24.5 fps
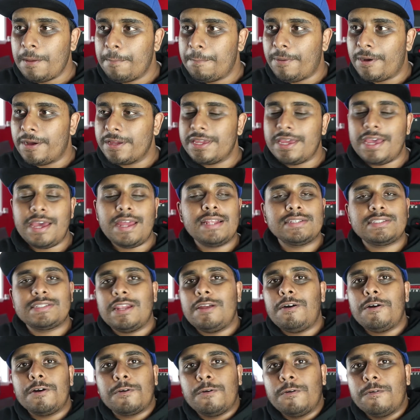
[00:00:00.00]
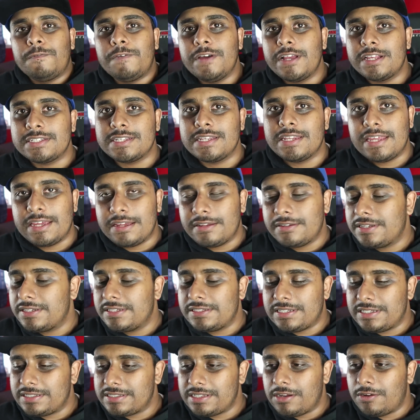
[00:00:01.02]
But yeah, there's a lot of cool things in there.
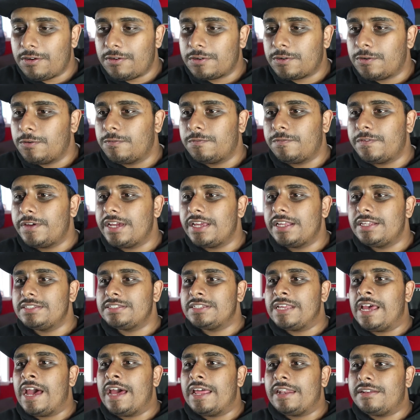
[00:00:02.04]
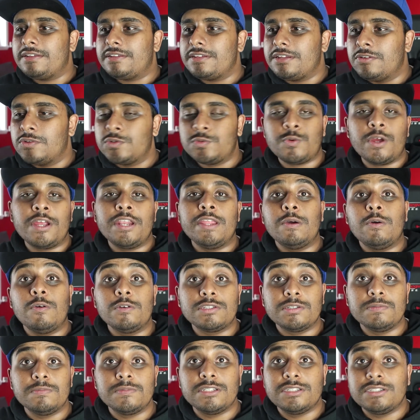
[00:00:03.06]
There's a lot of cool things, and it was really
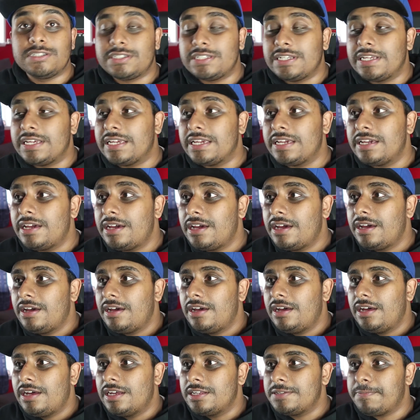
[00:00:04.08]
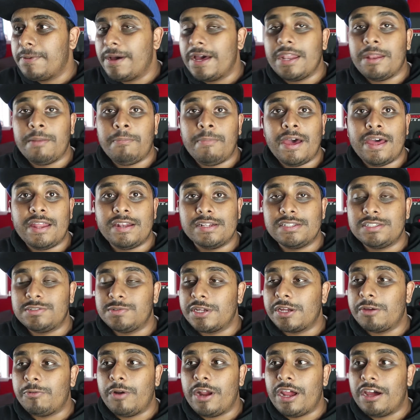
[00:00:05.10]
awesome to see Spider-Man
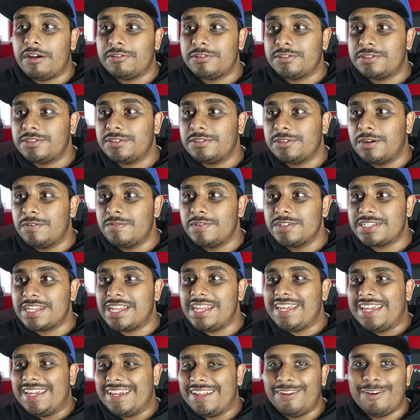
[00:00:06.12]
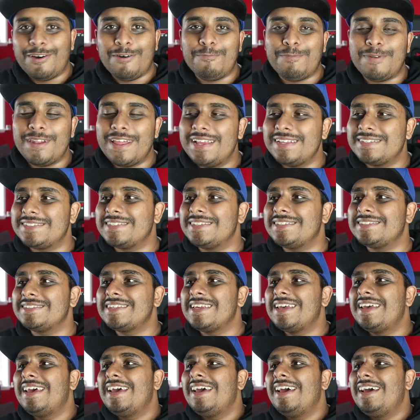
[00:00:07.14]
swing around, obviously, a lot of places.
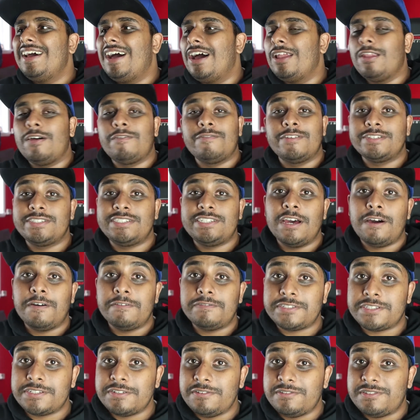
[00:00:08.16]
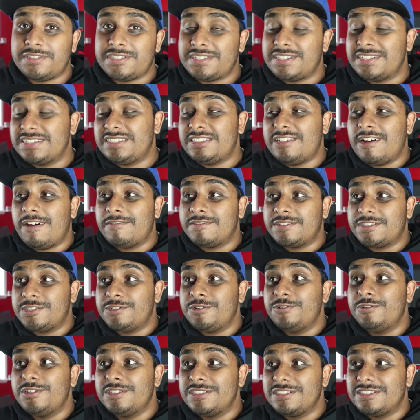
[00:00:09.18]
I love the stealth suits. The stealth
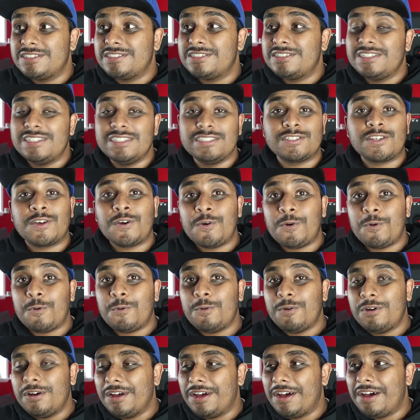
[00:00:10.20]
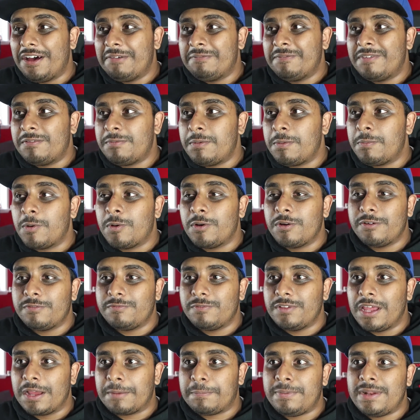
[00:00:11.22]
suit is cool. I remember
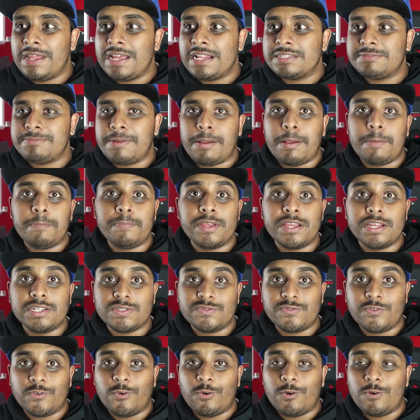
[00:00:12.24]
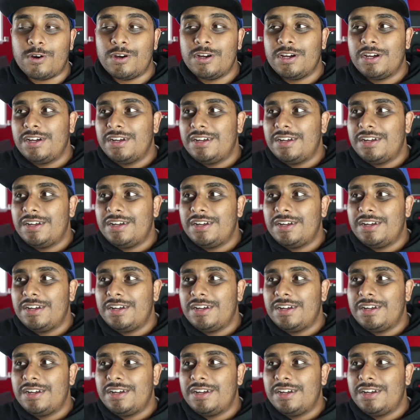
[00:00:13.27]
like playing Spider-Man PS4,